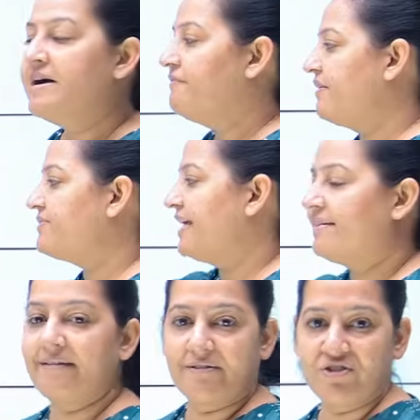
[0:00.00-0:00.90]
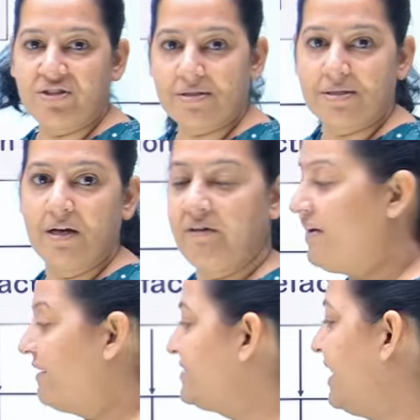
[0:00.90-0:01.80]
We have seen color changes. We
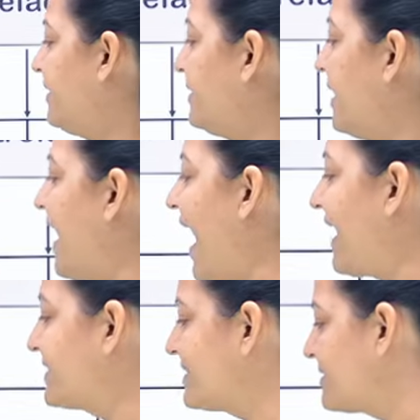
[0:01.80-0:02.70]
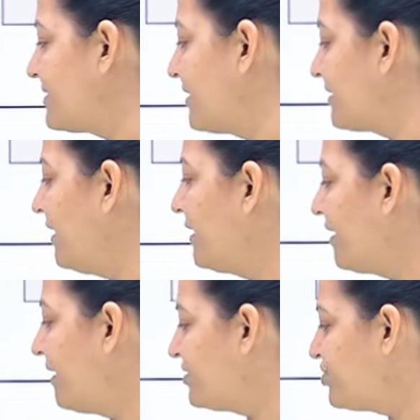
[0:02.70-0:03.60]
have seen external
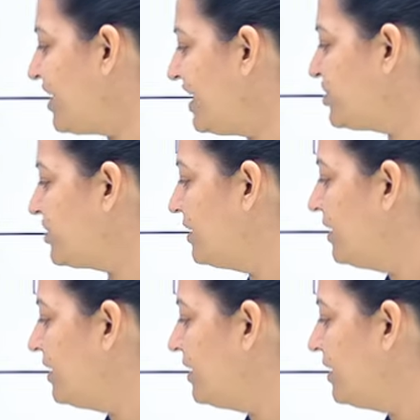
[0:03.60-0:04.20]
color change